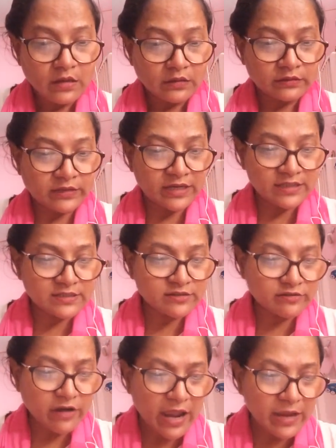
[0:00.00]
The
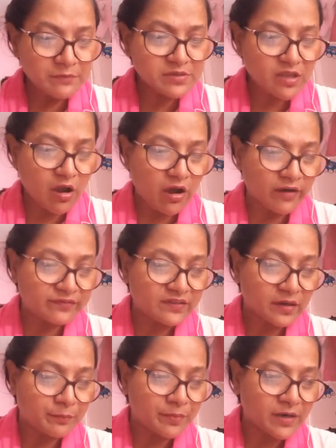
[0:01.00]
triumphs of
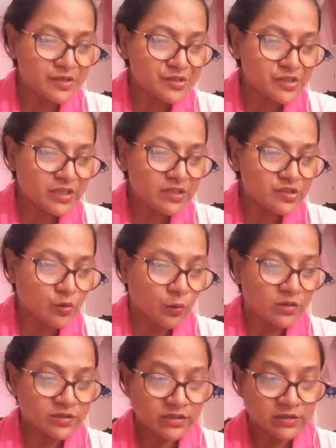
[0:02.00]
the Persian
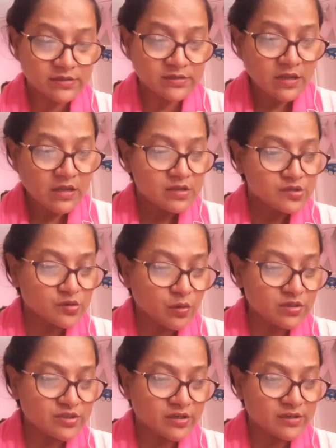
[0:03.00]
soldiers
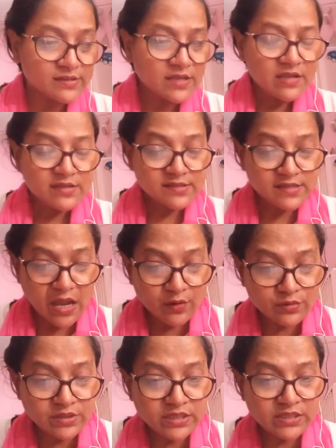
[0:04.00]

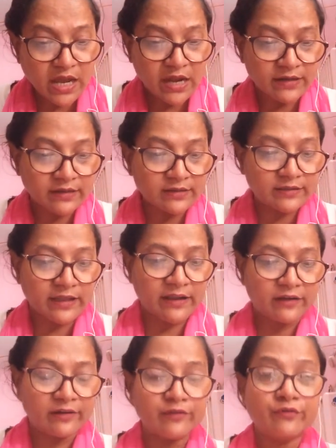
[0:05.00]
sounded under
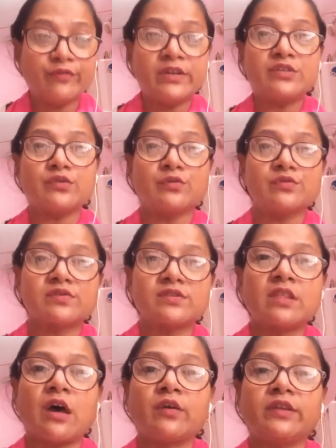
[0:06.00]
their windows.
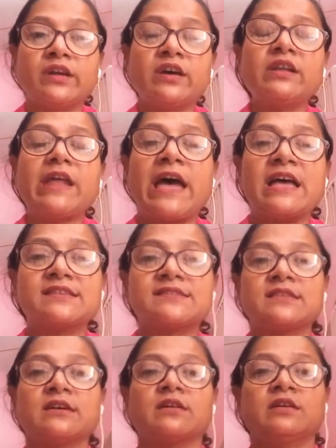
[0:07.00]
Now here, as
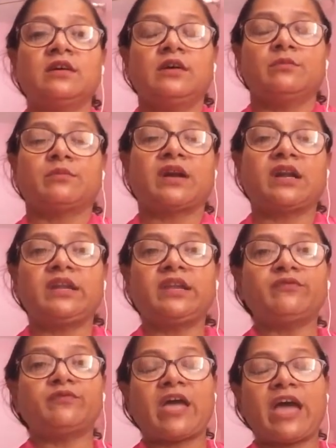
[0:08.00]
the
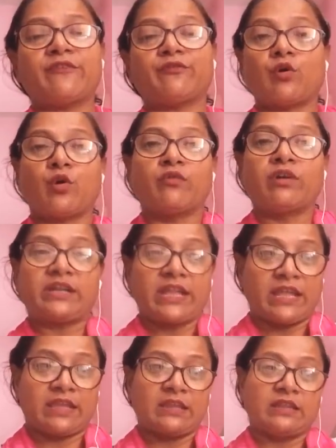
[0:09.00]
Berlin have
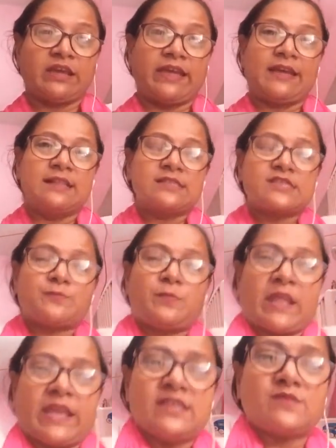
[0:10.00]
overtaken the El's
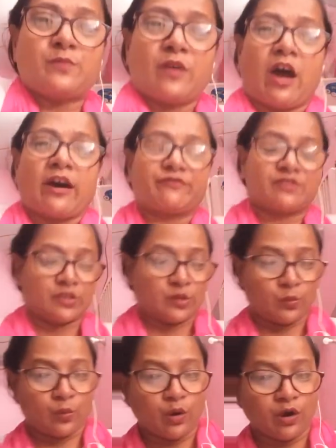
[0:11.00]
place after the
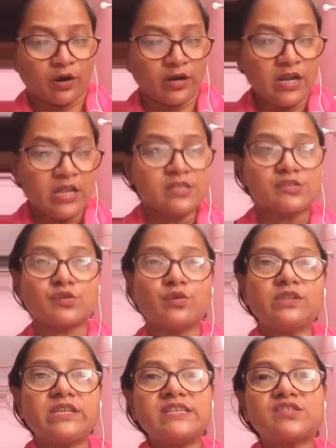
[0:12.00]
war, so
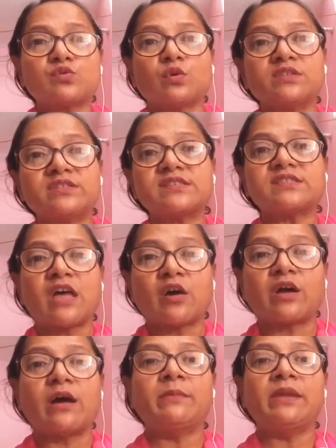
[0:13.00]
these soldiers now were
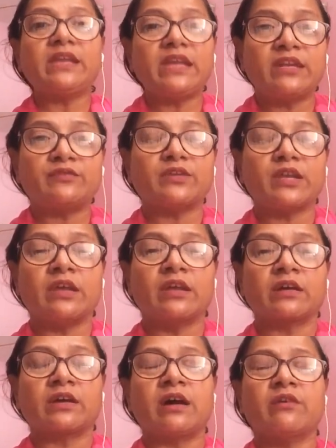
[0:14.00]
coming
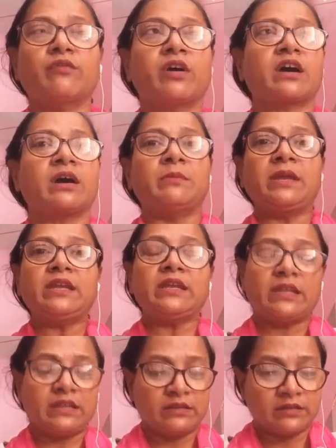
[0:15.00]

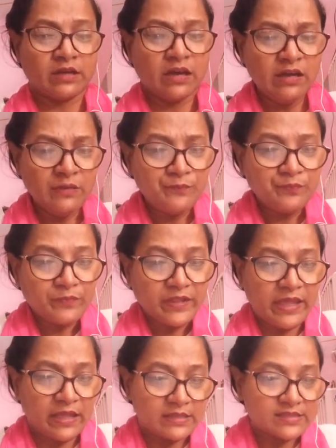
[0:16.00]
in the
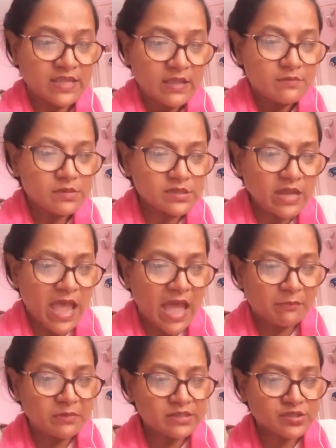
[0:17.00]
El's. Mr.
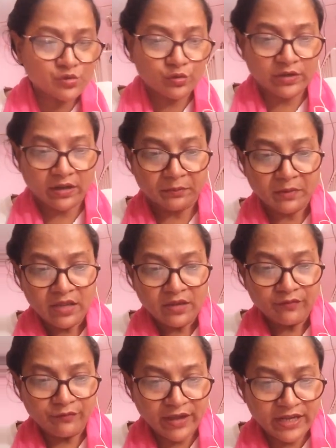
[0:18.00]
Hamel stood up,
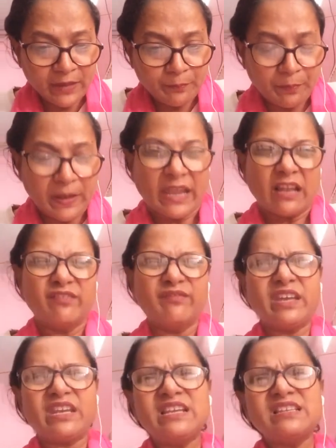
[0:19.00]
very pale,
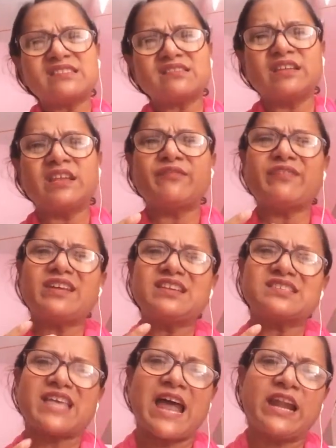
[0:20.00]
in a very
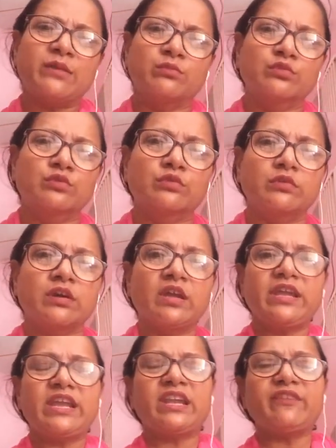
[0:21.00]
sad mood,
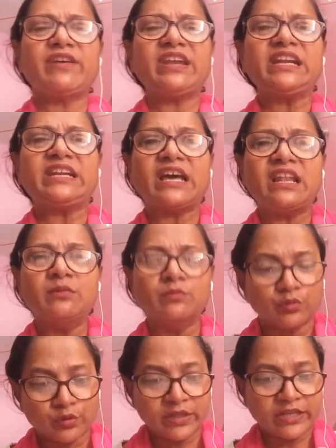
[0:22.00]
in a very dull
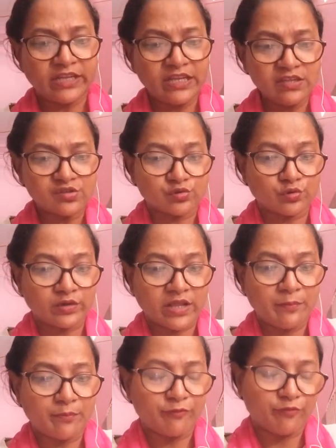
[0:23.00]
mood. He stood
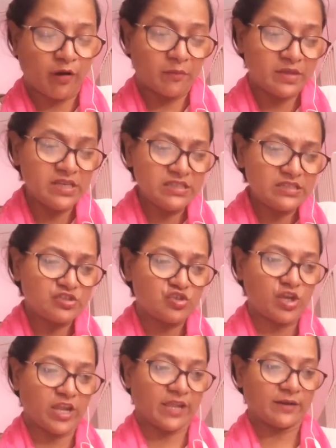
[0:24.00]
up from his
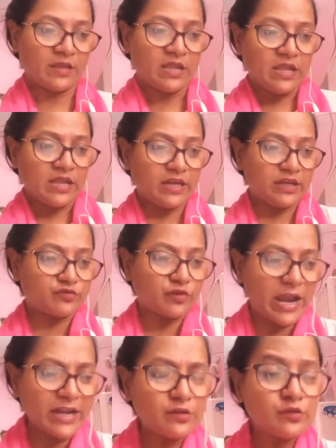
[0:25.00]
chair. He
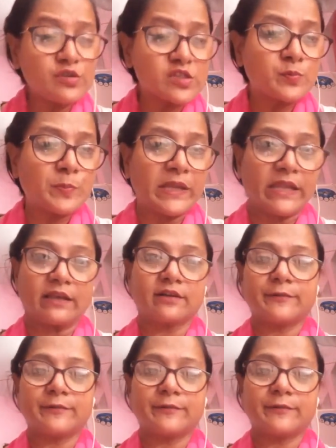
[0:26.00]
tried to speak.